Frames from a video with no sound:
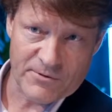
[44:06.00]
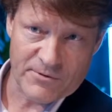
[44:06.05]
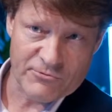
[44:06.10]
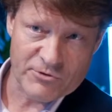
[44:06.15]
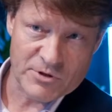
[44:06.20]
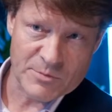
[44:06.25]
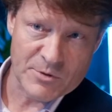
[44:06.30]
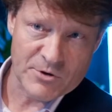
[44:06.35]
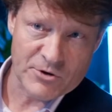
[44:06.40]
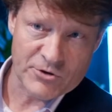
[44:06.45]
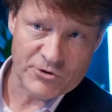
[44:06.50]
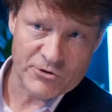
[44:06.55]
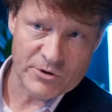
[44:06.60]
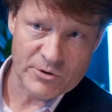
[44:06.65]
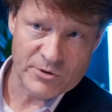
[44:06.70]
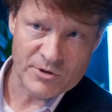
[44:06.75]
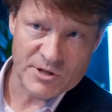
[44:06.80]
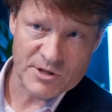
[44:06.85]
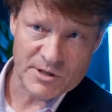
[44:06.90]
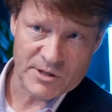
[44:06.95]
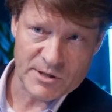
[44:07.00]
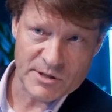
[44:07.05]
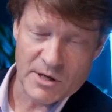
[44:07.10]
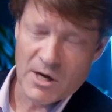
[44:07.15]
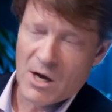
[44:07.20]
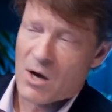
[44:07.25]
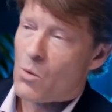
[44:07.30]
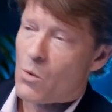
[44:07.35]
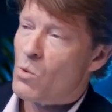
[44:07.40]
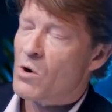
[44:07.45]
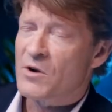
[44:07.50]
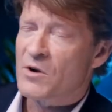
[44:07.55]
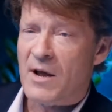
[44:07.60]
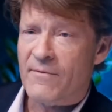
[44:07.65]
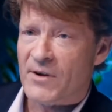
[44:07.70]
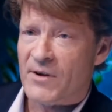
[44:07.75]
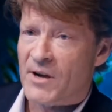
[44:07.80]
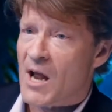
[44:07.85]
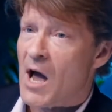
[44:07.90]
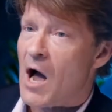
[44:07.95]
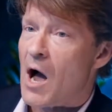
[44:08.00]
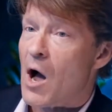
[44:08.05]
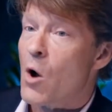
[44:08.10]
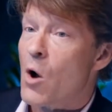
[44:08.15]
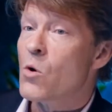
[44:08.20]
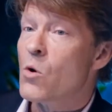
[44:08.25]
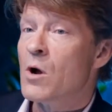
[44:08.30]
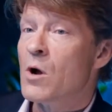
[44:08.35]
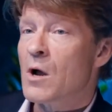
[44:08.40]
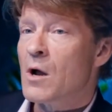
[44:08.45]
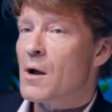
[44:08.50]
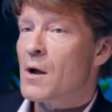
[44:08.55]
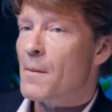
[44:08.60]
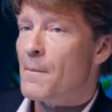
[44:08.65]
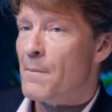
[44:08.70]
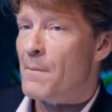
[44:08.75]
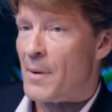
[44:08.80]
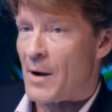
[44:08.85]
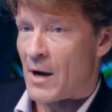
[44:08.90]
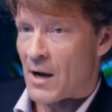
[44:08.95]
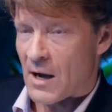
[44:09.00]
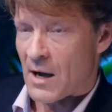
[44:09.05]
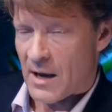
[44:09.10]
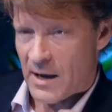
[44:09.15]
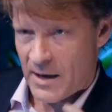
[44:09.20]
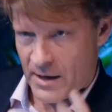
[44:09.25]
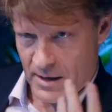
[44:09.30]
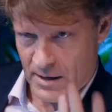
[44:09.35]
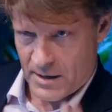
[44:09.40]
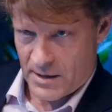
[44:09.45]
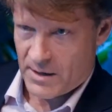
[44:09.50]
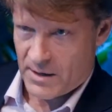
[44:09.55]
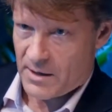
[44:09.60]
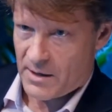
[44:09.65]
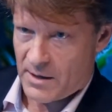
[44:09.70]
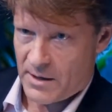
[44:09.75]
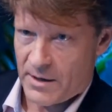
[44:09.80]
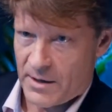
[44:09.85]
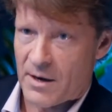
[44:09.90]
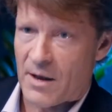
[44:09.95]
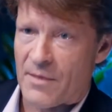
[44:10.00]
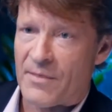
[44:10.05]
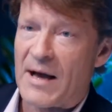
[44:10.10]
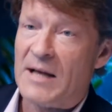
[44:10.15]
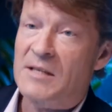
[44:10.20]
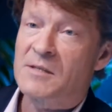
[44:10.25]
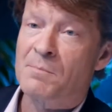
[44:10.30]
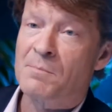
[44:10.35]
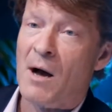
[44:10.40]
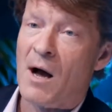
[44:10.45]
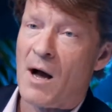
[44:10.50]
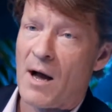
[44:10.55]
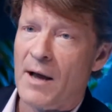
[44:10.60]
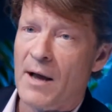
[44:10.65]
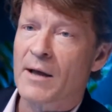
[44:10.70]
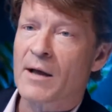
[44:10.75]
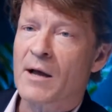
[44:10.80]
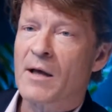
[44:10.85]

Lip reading: respiratory illnesses? We'll never know, but you know, that's my